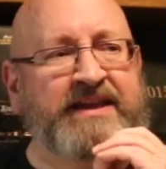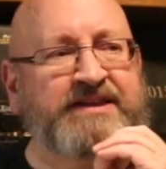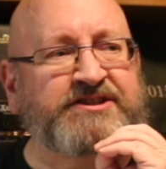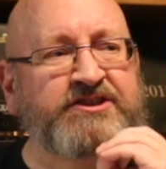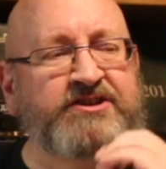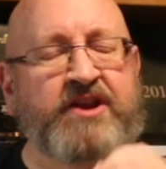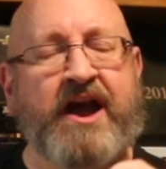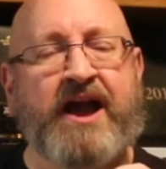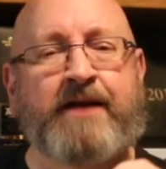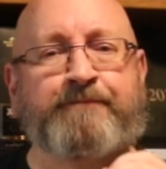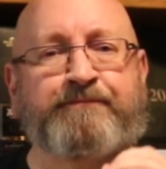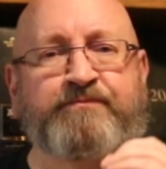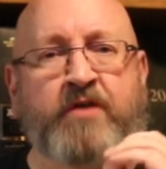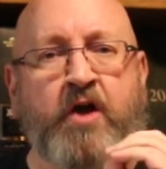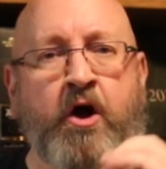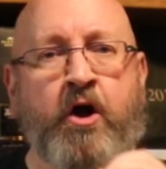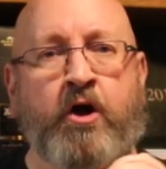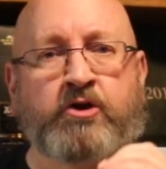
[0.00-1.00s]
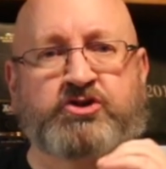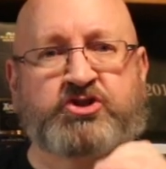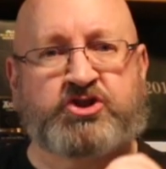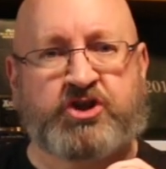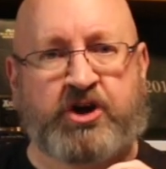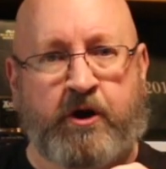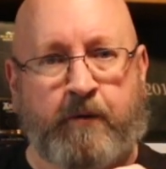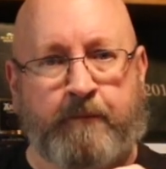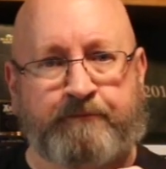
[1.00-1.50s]
it's not all
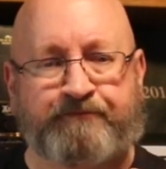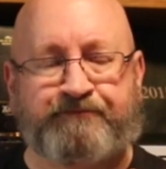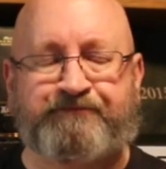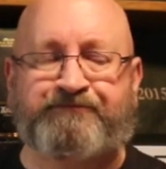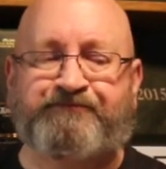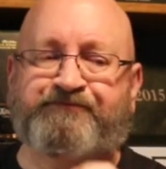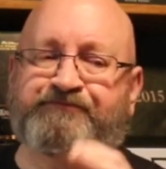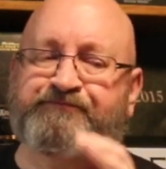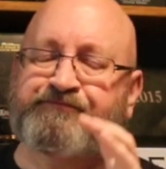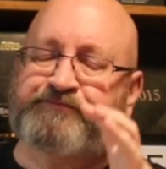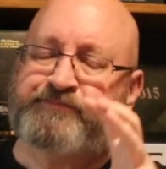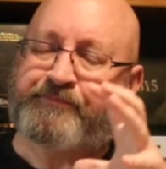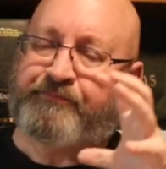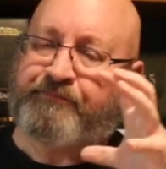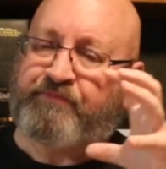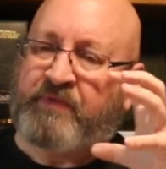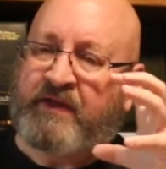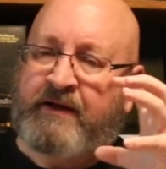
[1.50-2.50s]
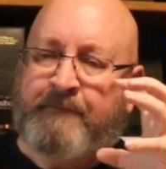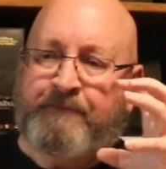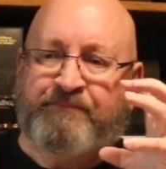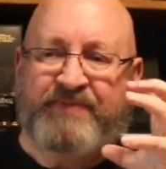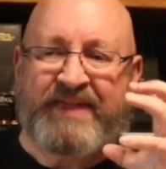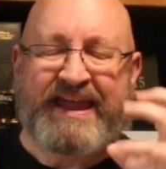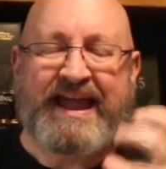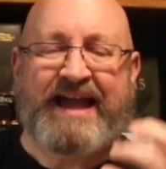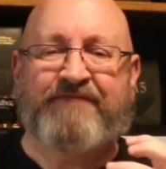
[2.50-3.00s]
show.
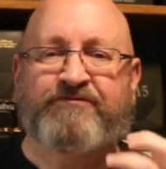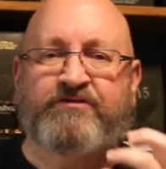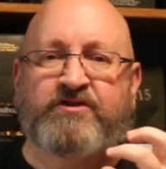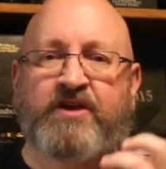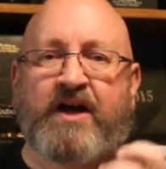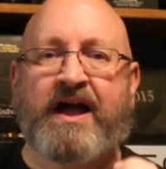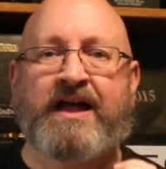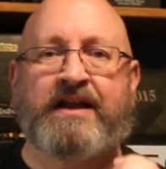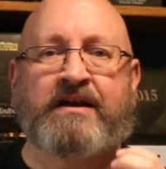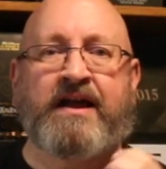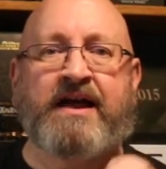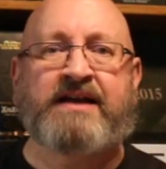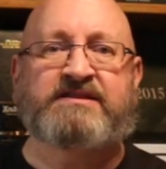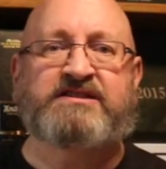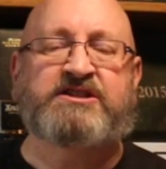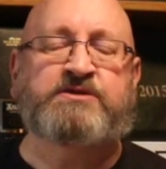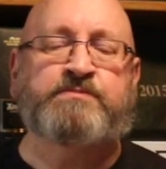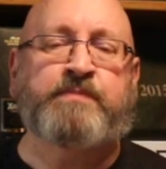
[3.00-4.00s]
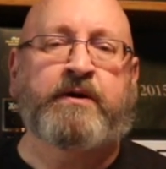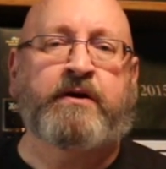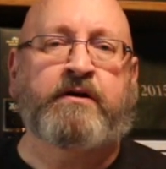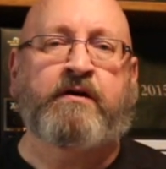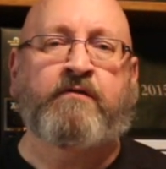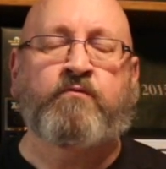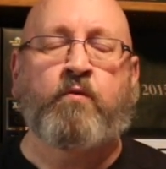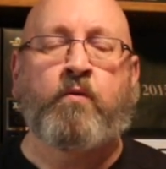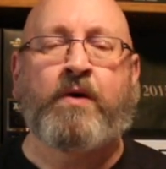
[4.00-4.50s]
They have not lost the
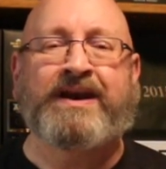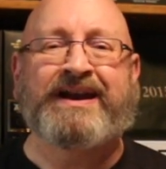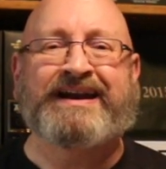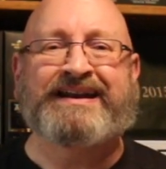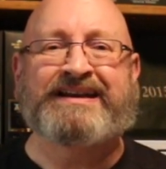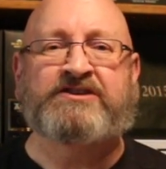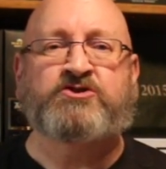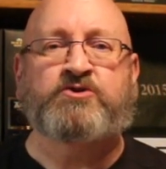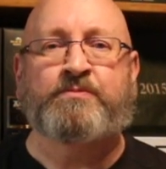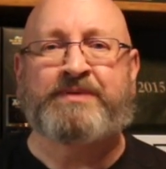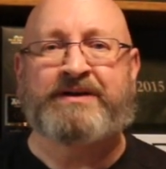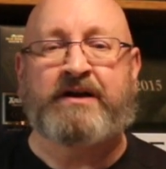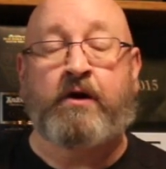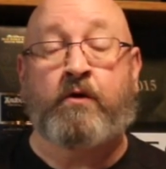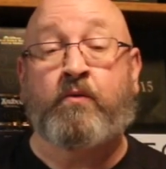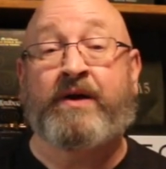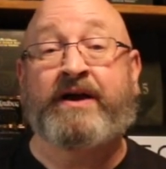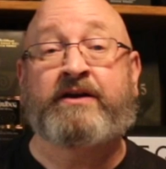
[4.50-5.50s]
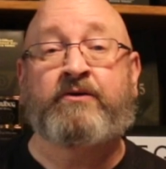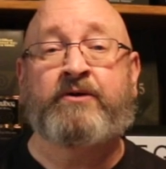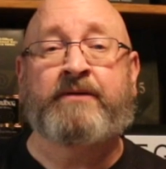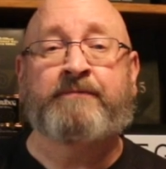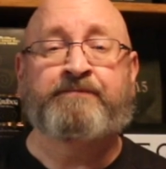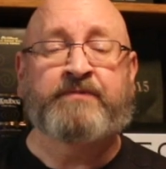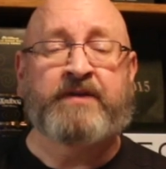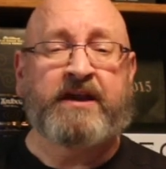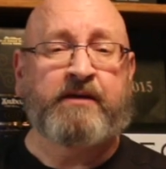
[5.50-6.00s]
spirit of what it is to be a
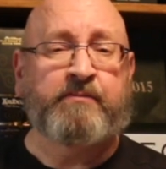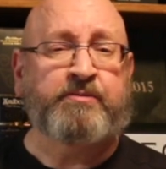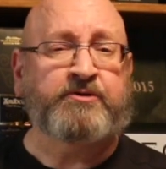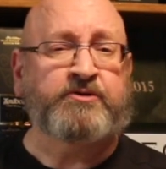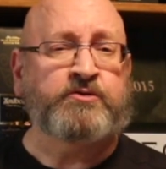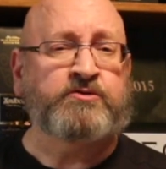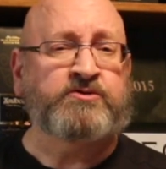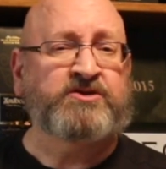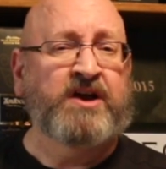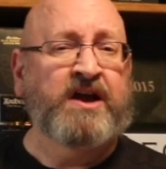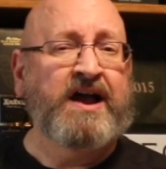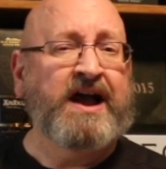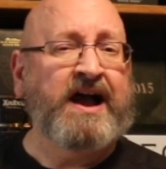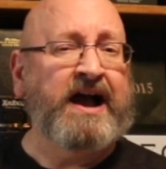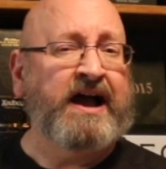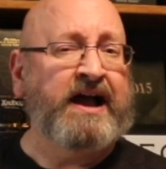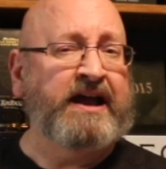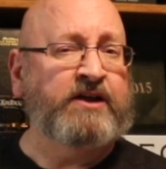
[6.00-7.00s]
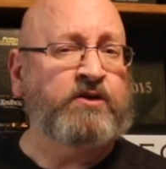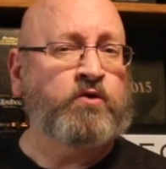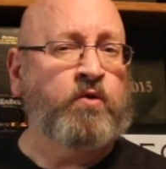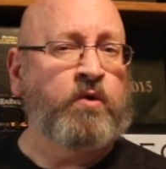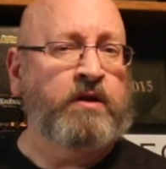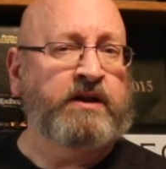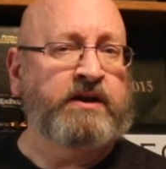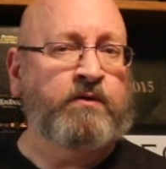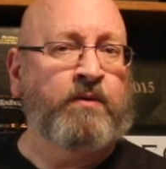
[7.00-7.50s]
winery and produce high
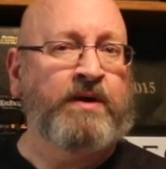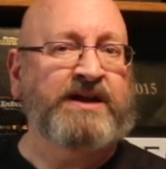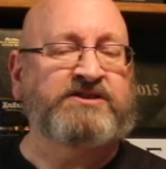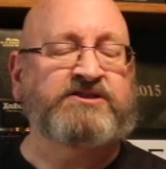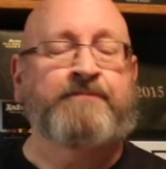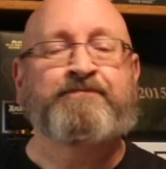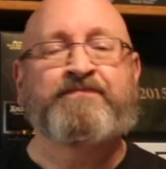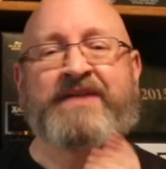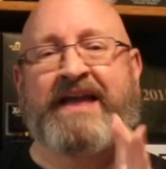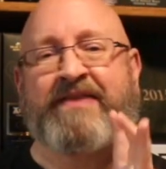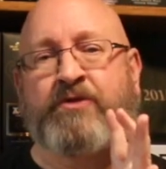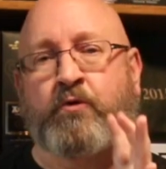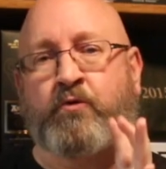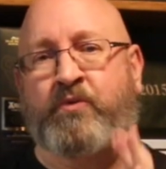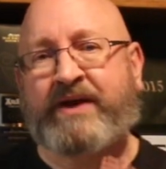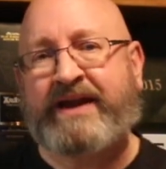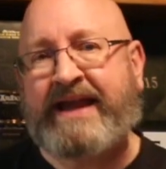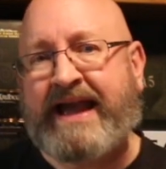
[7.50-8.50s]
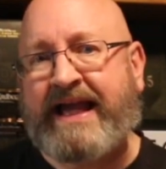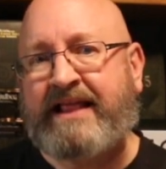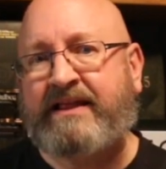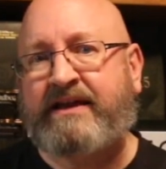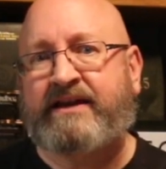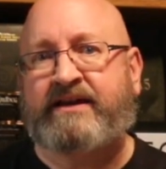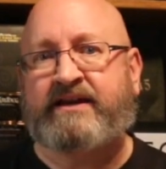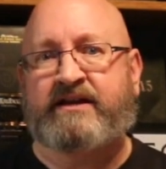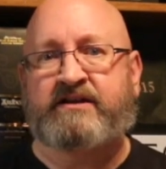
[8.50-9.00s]
quality wines. And the
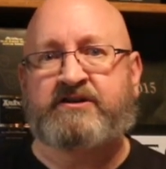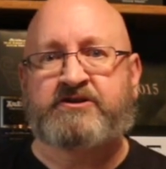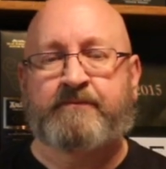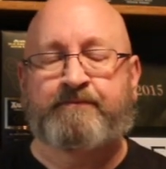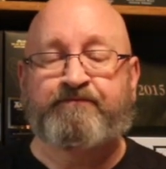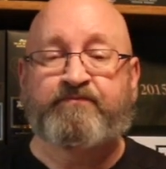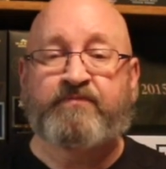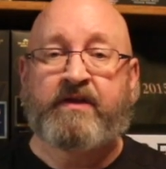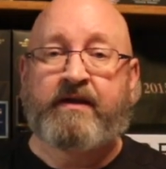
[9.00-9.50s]
reality is,